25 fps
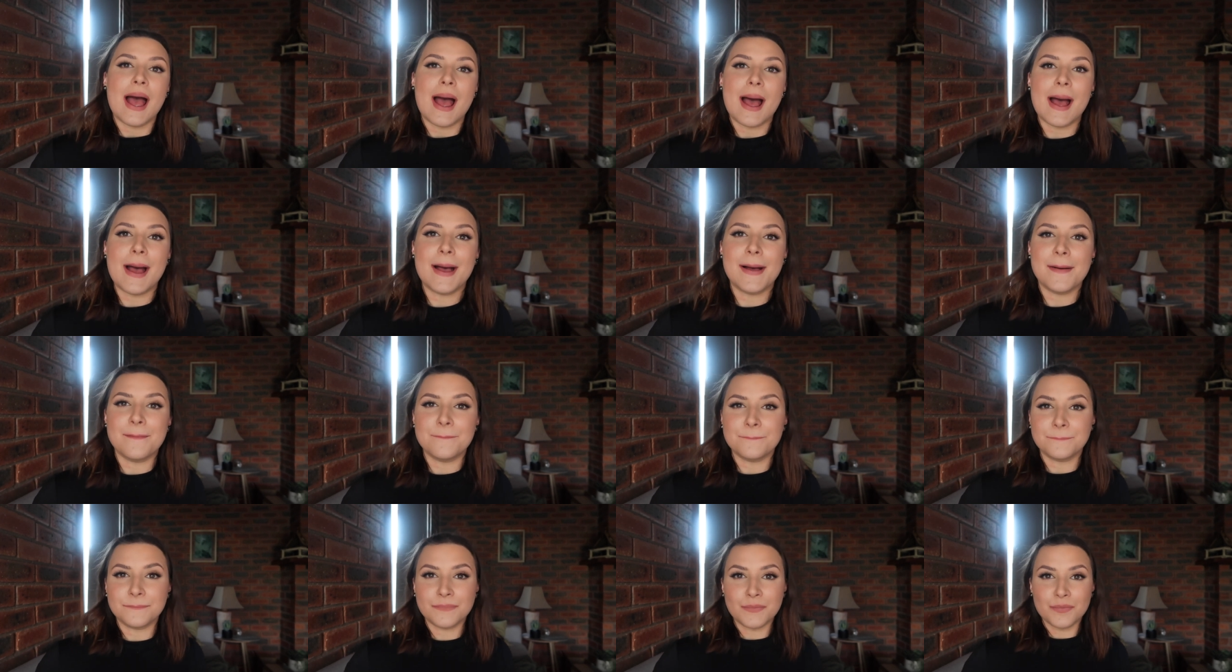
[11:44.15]

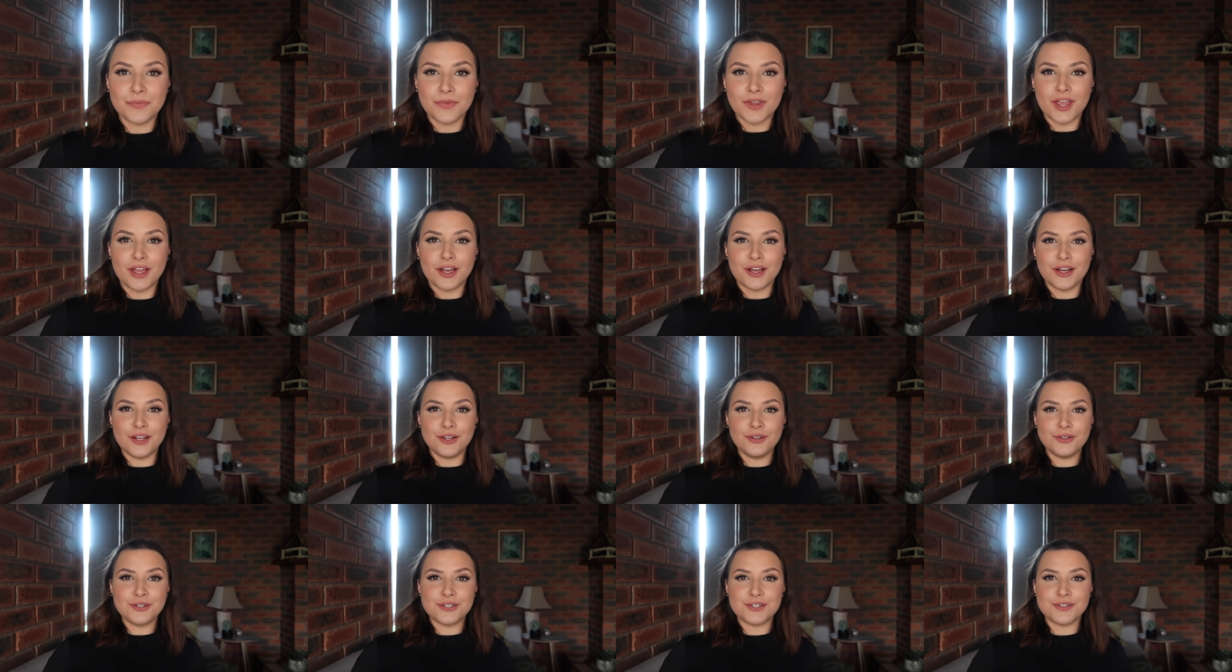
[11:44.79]

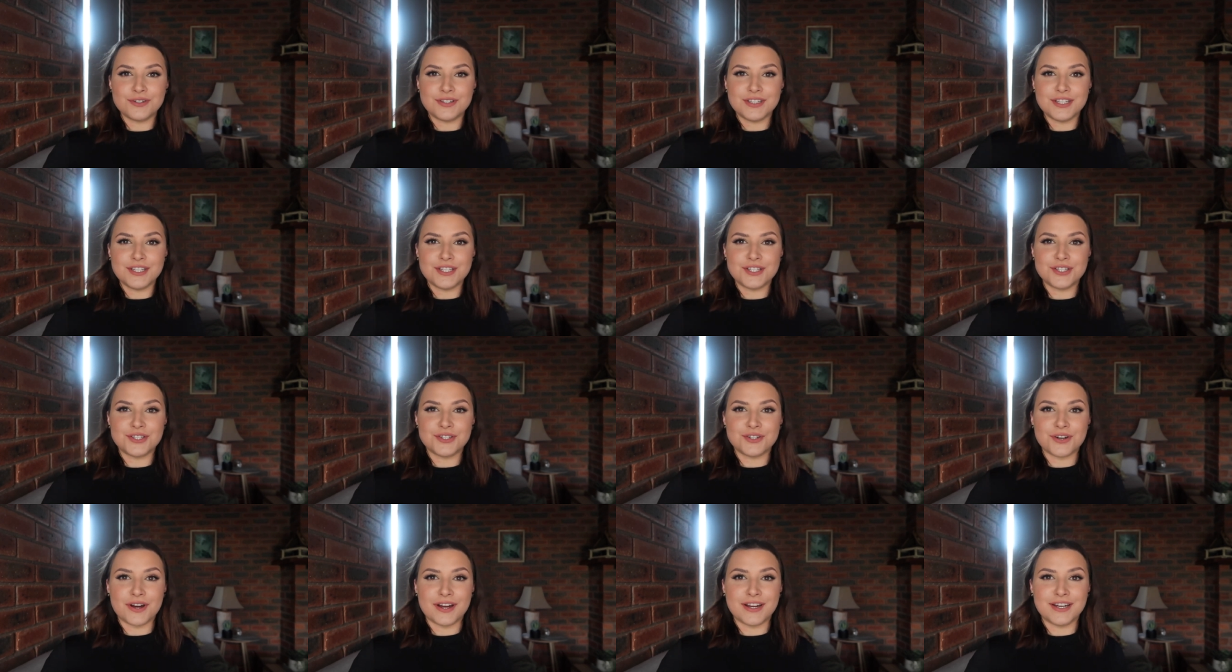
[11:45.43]
It looks really
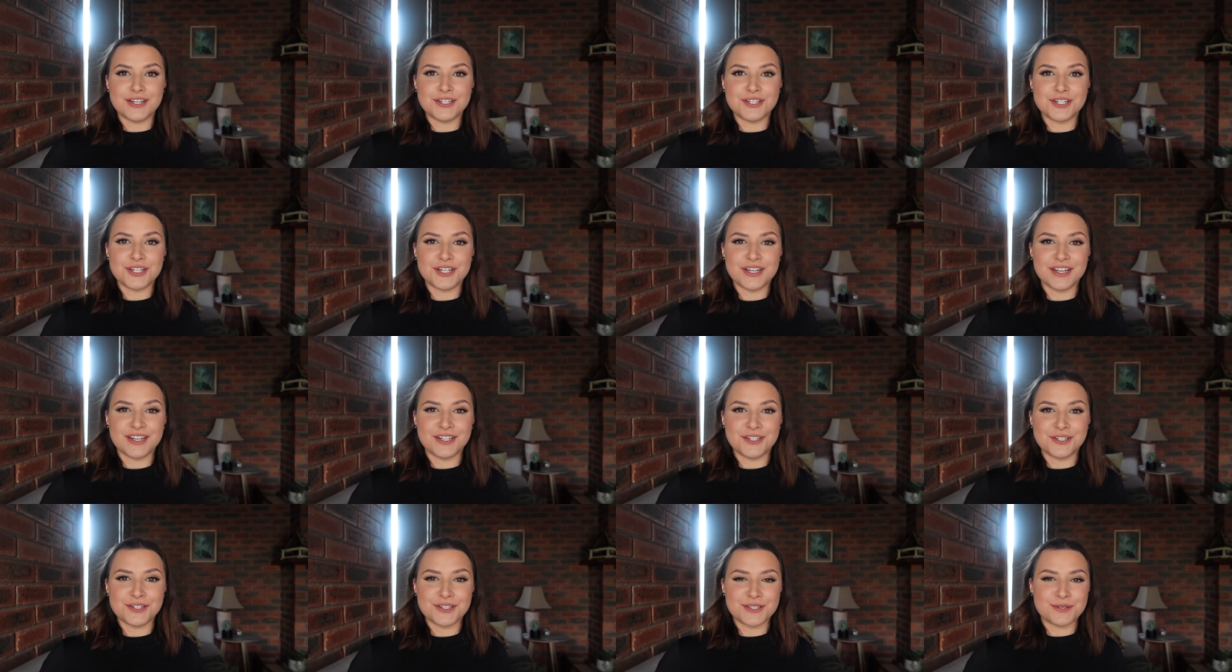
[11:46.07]
strange
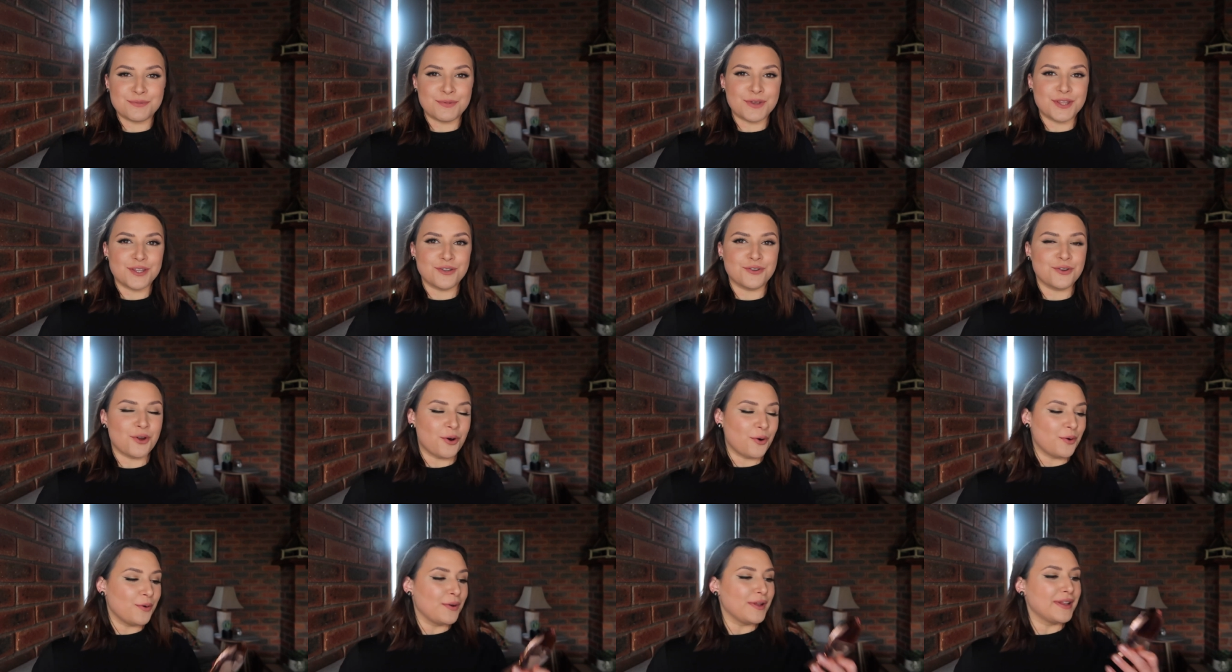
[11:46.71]
here just with
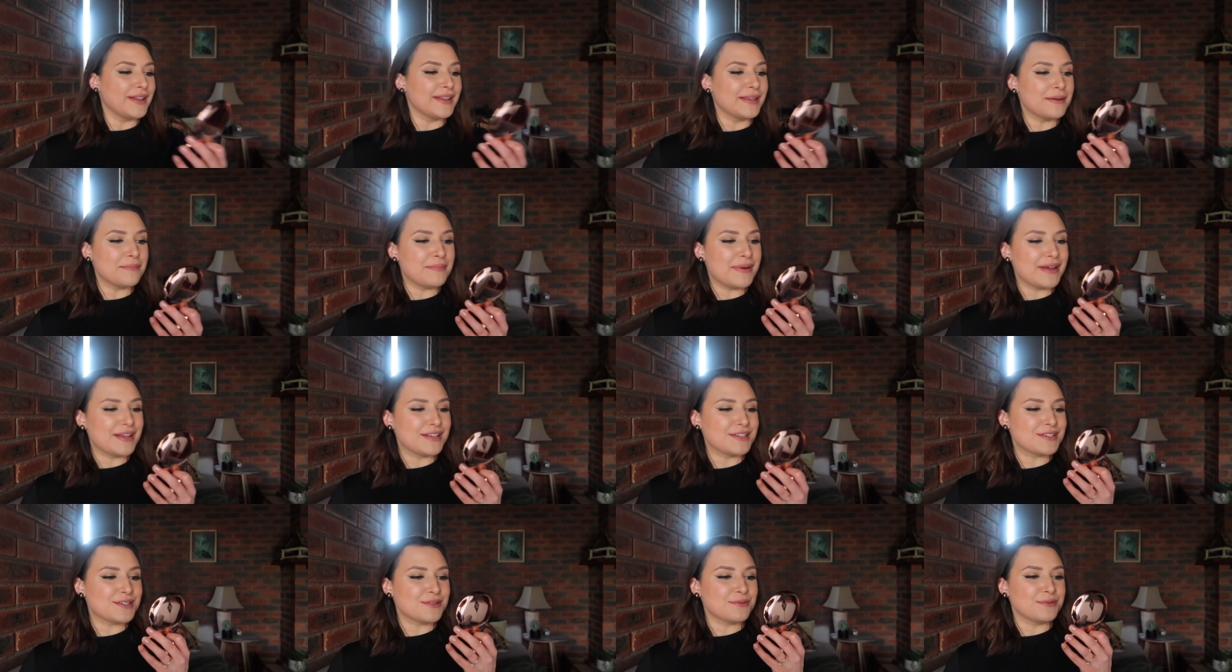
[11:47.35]
no lip
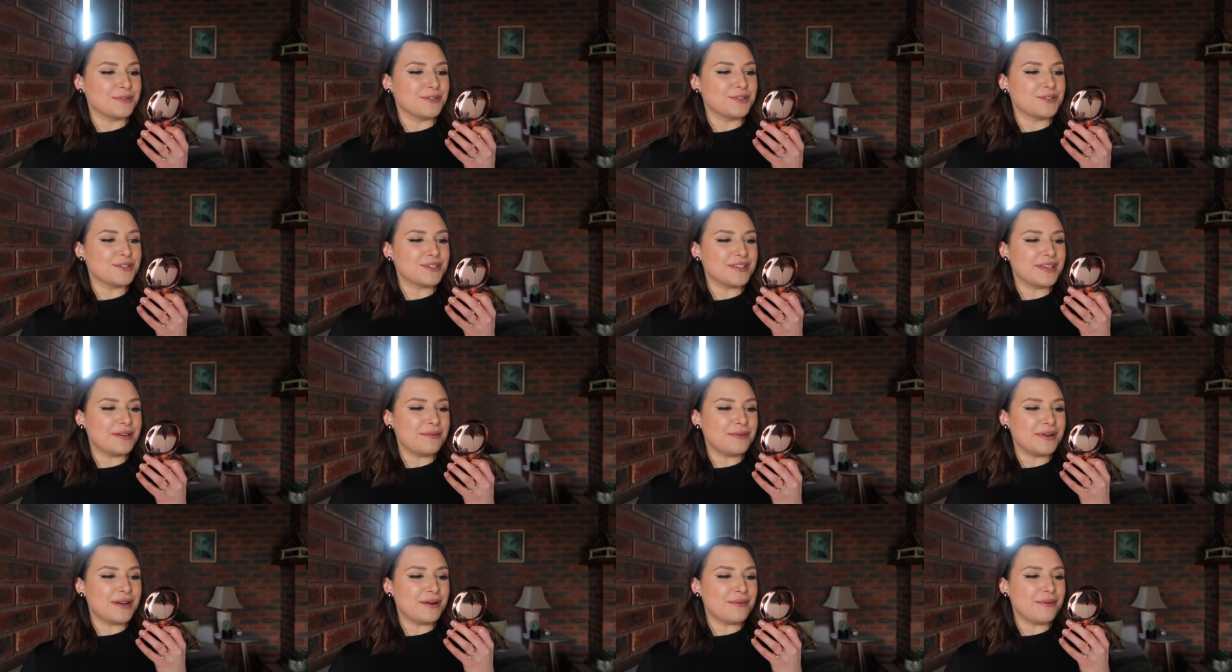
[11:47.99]
pencil. Usually
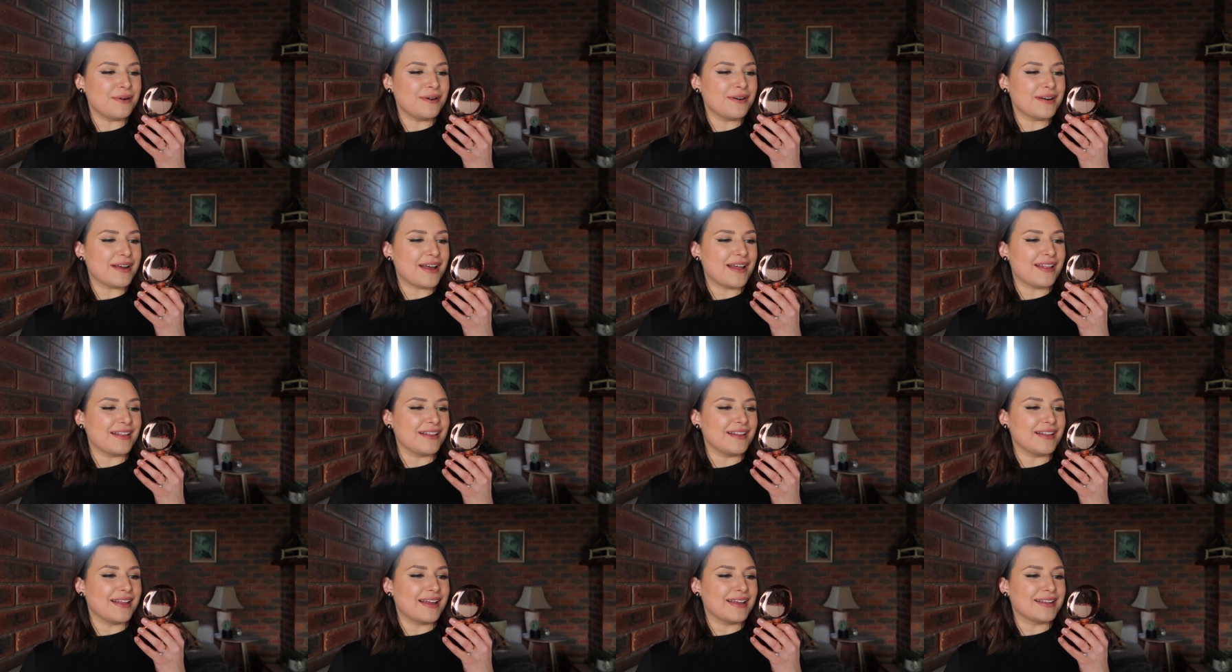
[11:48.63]
when I wear a
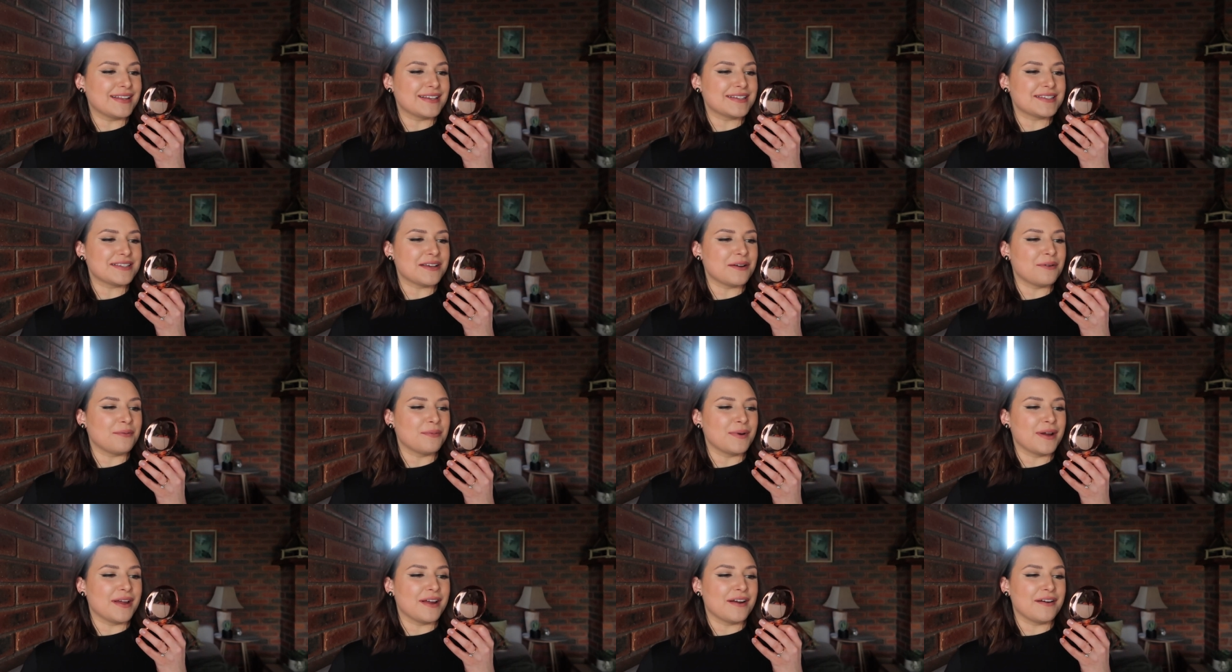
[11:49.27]
color like this, I
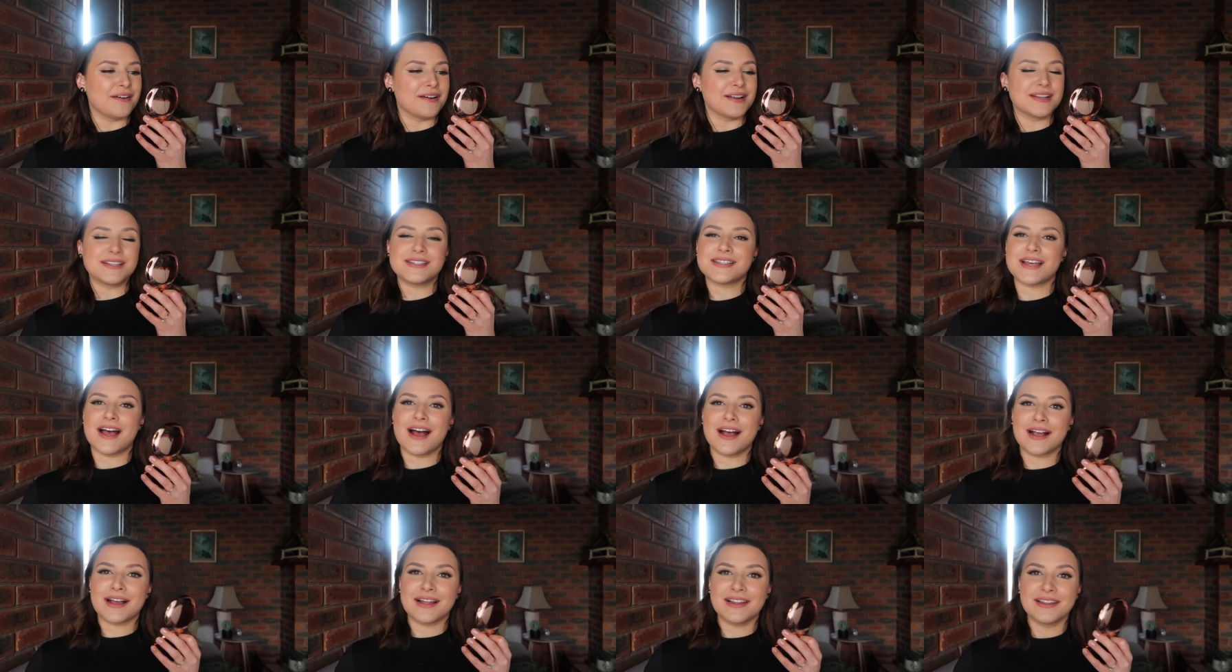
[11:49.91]
wear a
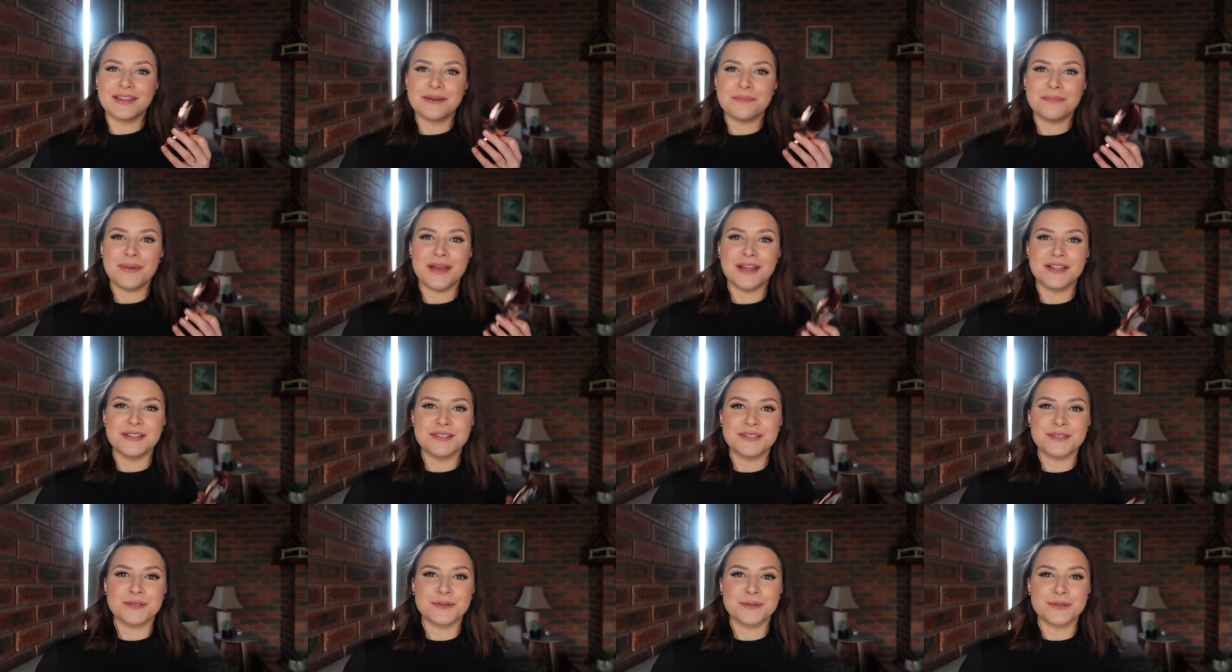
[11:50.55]
darker lip
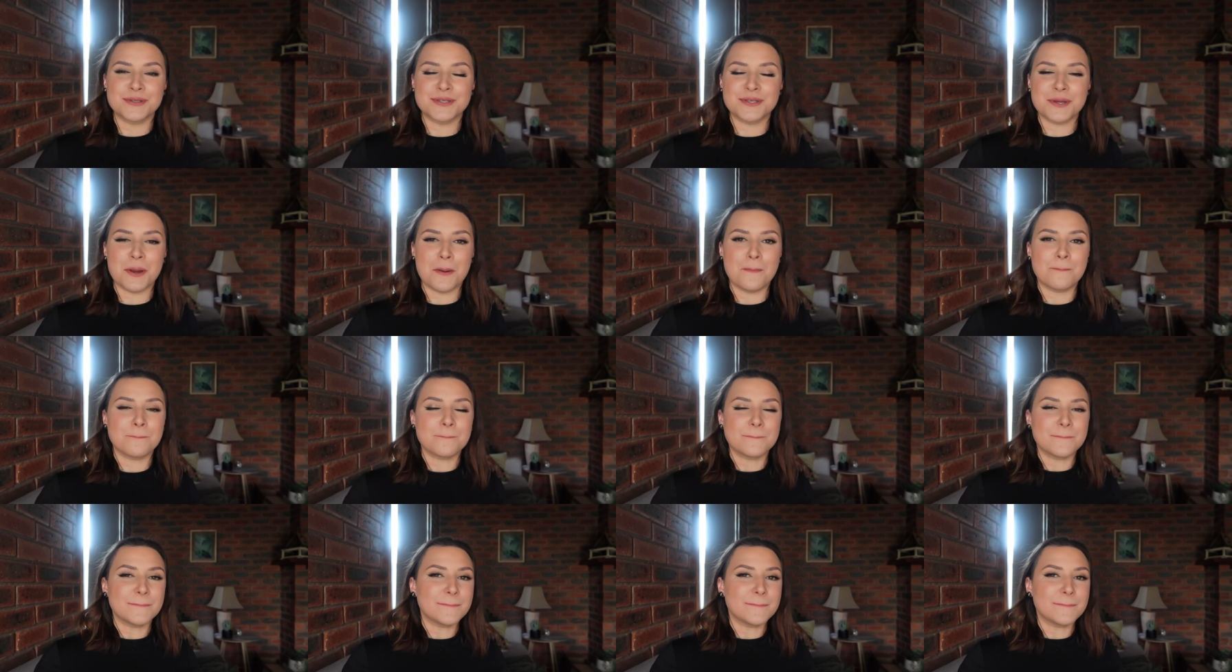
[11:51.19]
pencil. So